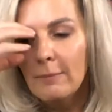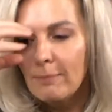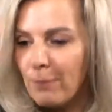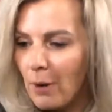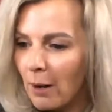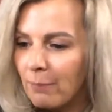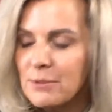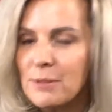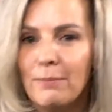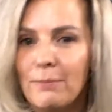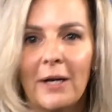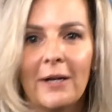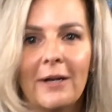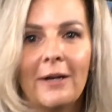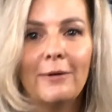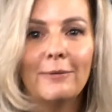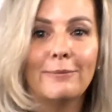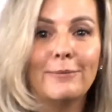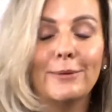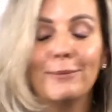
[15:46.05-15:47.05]
Popped him back
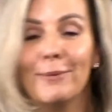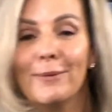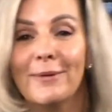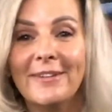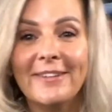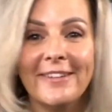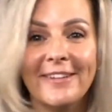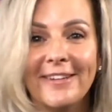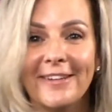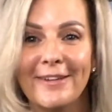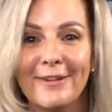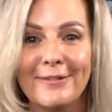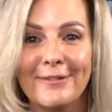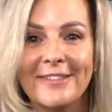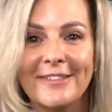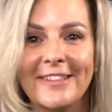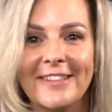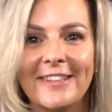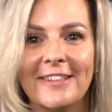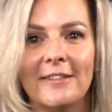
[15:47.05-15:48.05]
out, and then I was
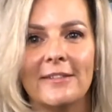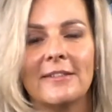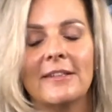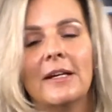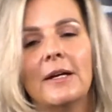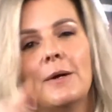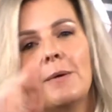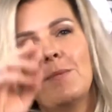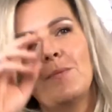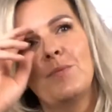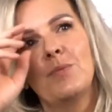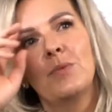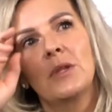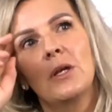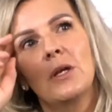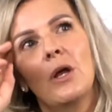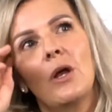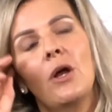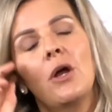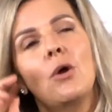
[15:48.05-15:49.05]
like this.
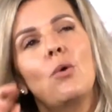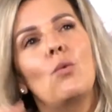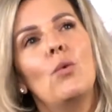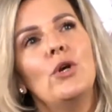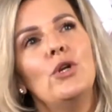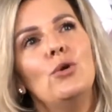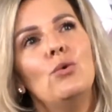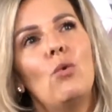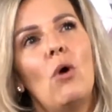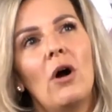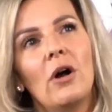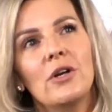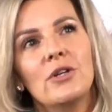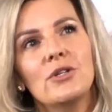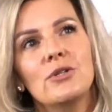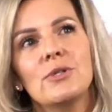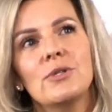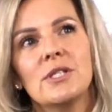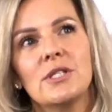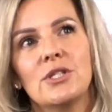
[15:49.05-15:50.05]
When you walk
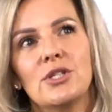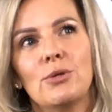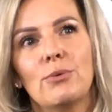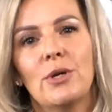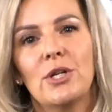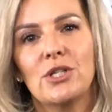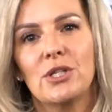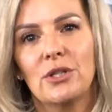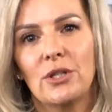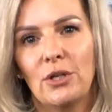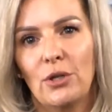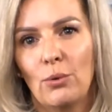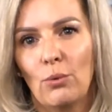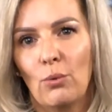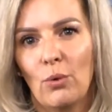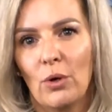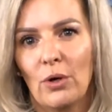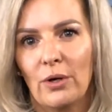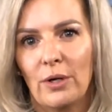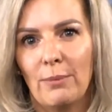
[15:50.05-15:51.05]
into a situation that you're
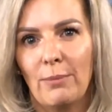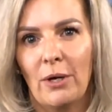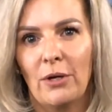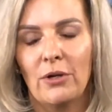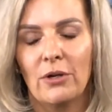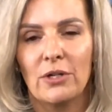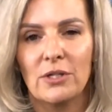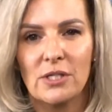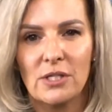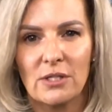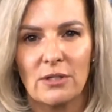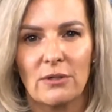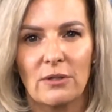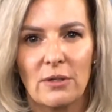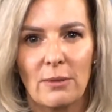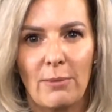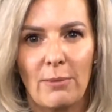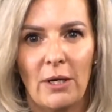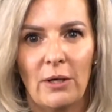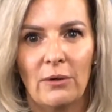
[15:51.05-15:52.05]
worried about, you're concerned
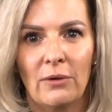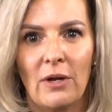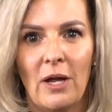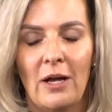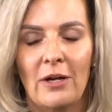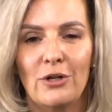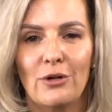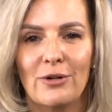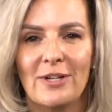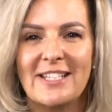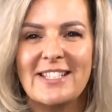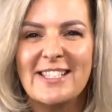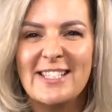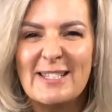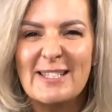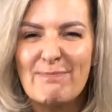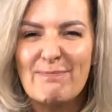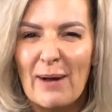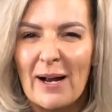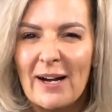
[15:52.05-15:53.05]
about, and you're
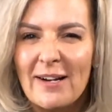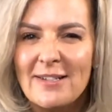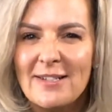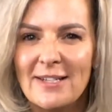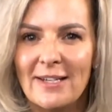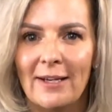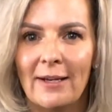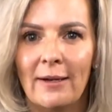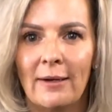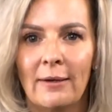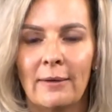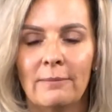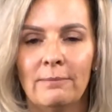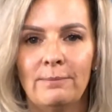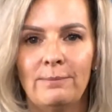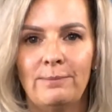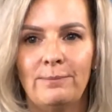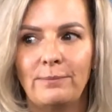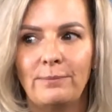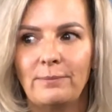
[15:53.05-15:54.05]
expecting
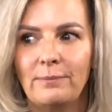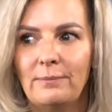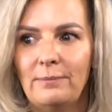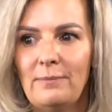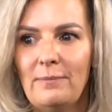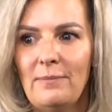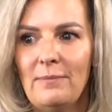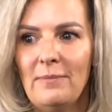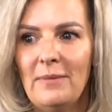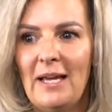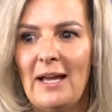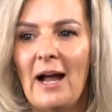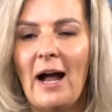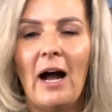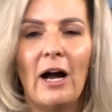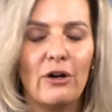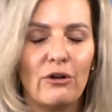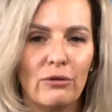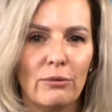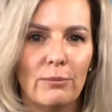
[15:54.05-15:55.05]

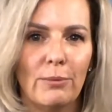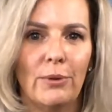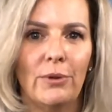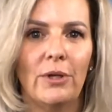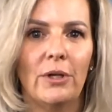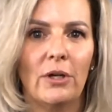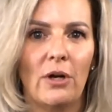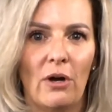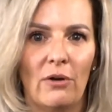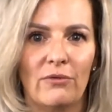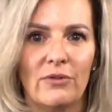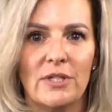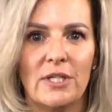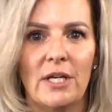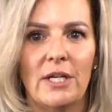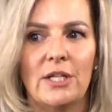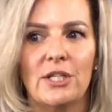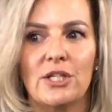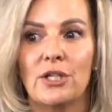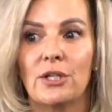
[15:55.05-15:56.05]
acrimony and
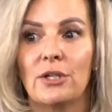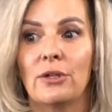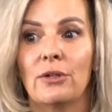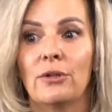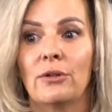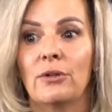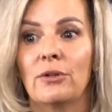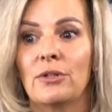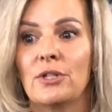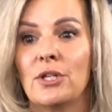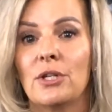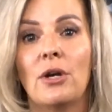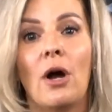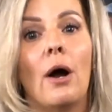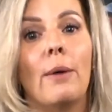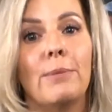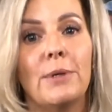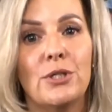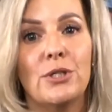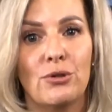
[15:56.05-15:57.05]
confrontation or to
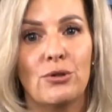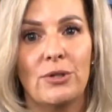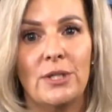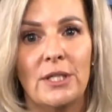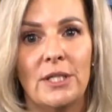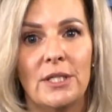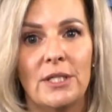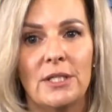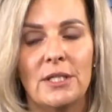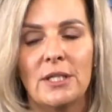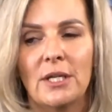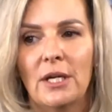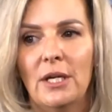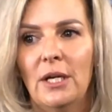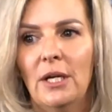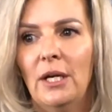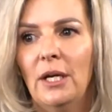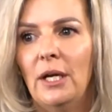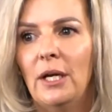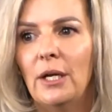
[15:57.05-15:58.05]
not be treated
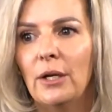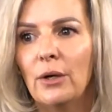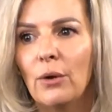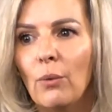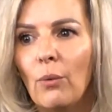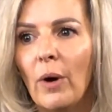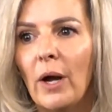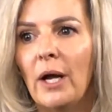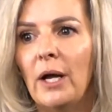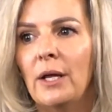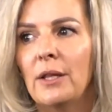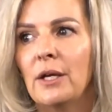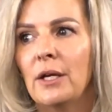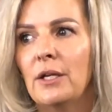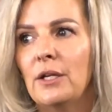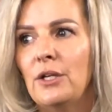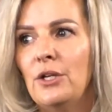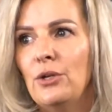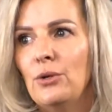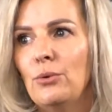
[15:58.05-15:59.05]
in a way
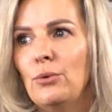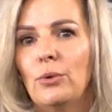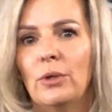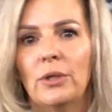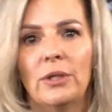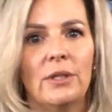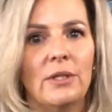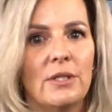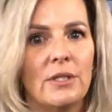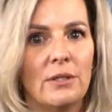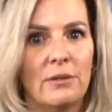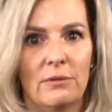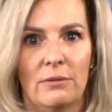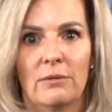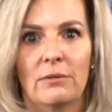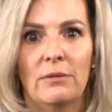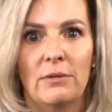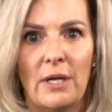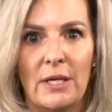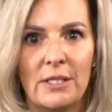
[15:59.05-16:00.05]
that you would
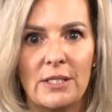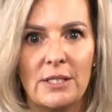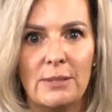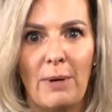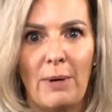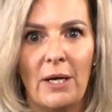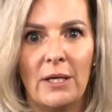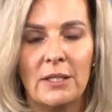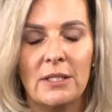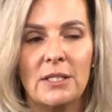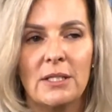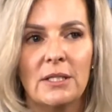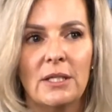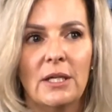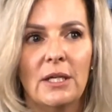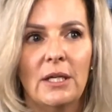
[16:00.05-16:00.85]
expect,